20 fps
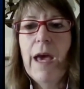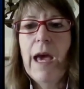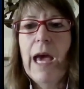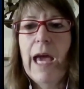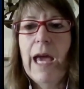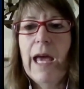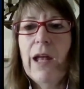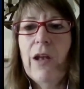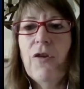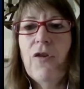
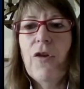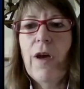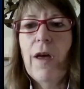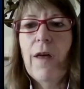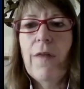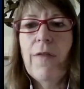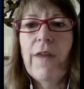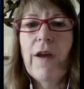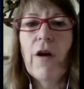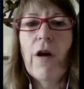And
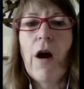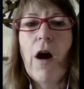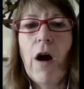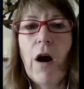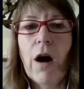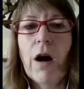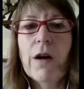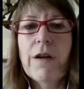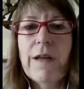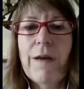there
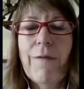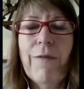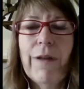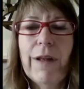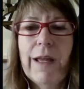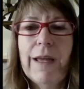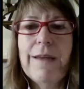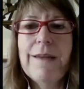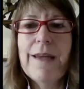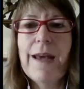are
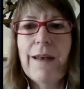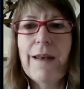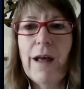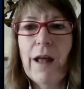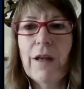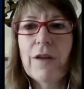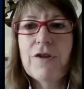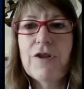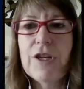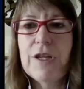definitely
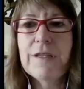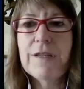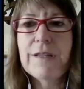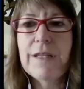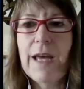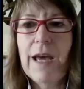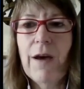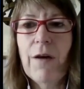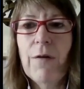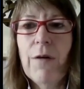technologies
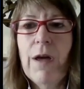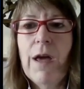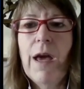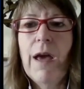now